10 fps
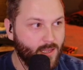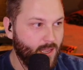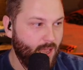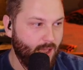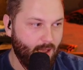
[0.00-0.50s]

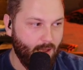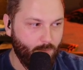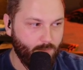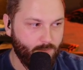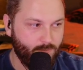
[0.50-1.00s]
Well,
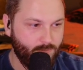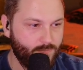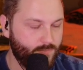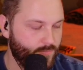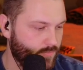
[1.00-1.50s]
we know
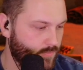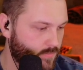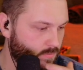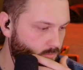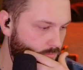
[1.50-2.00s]
that now,
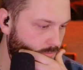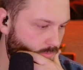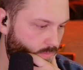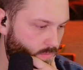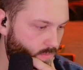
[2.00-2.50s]
but what
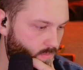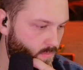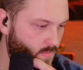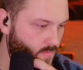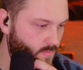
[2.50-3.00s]
about when we
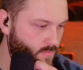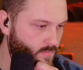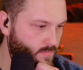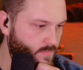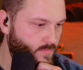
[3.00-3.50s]
get the
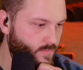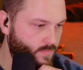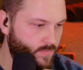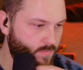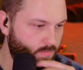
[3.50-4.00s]
new
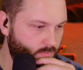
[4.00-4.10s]
flight model